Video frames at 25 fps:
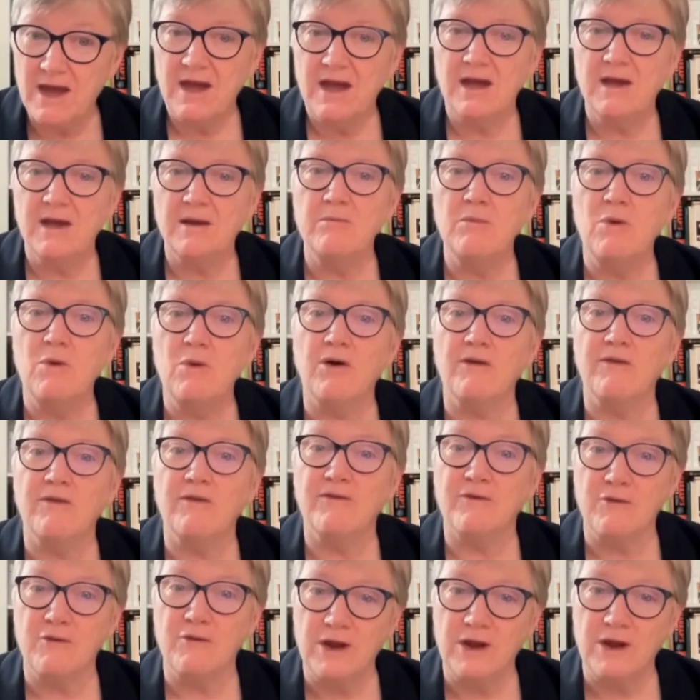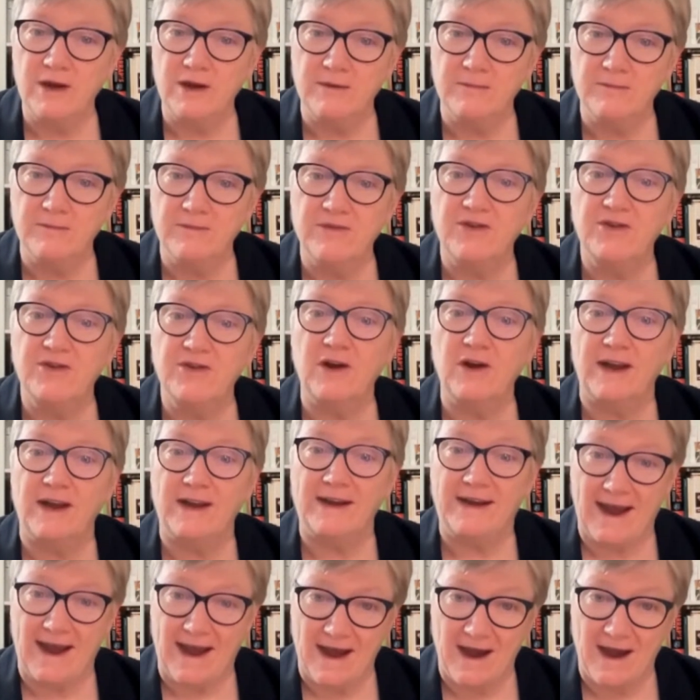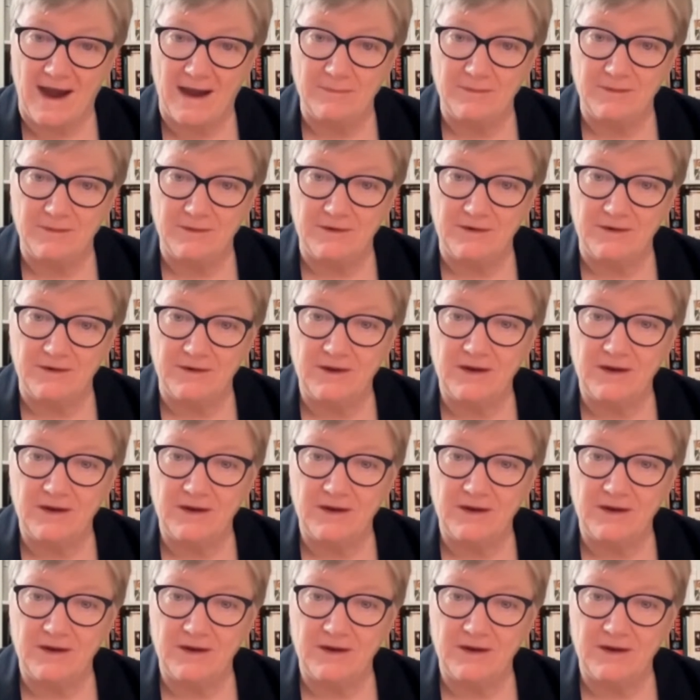and more freedom to adapt,